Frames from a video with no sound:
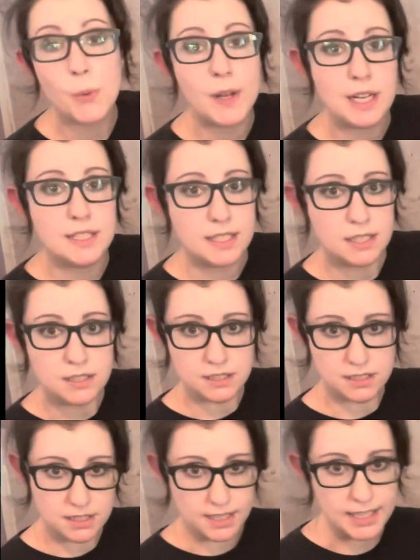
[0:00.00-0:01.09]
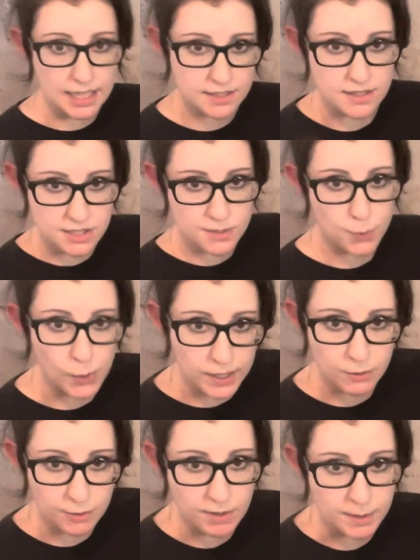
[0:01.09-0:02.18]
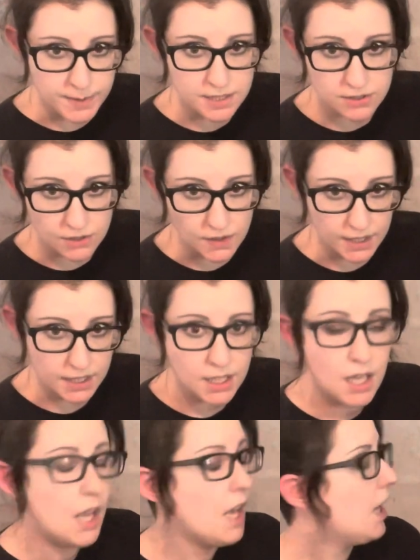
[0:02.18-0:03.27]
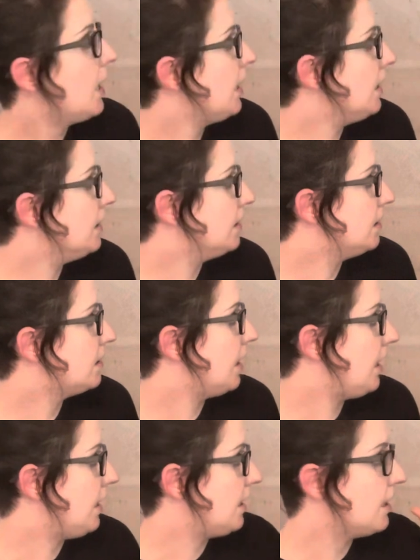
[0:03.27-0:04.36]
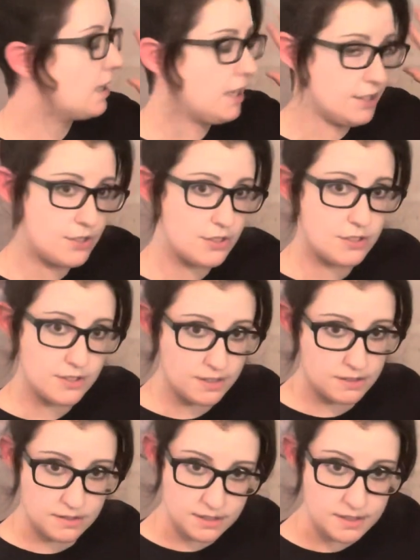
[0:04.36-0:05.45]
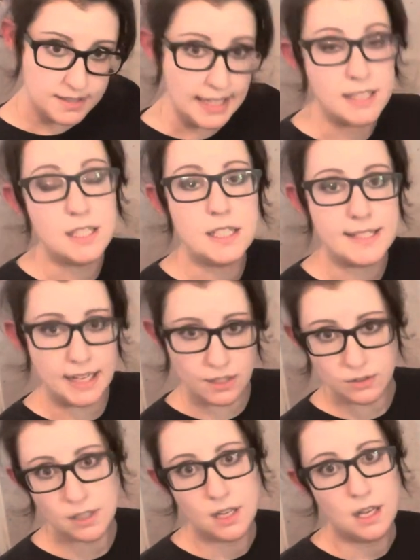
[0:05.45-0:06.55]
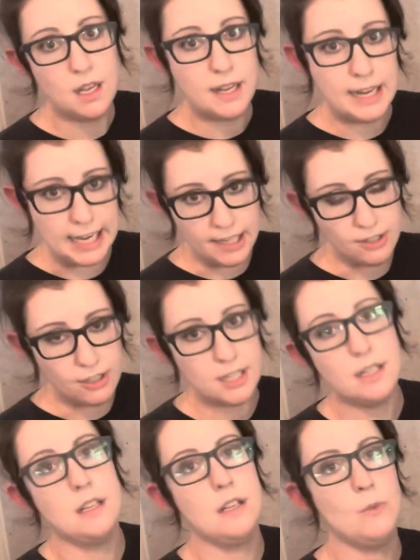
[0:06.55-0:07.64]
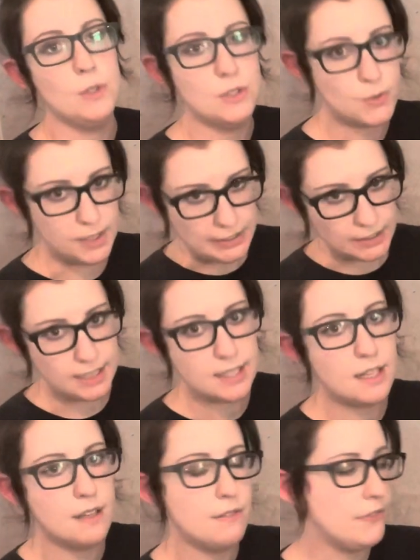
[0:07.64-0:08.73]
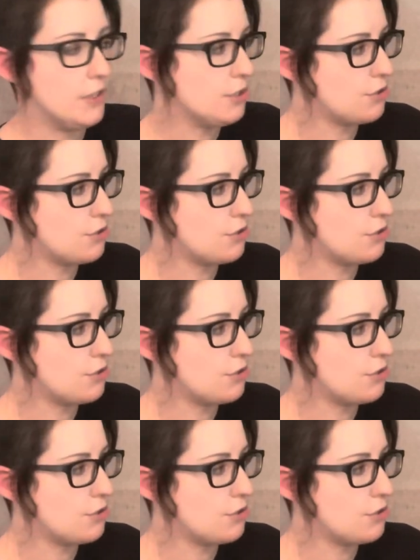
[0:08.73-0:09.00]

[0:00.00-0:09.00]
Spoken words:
what I did to get to this point with my piece already is I sanded it down, 80 grit, 120 grit, finished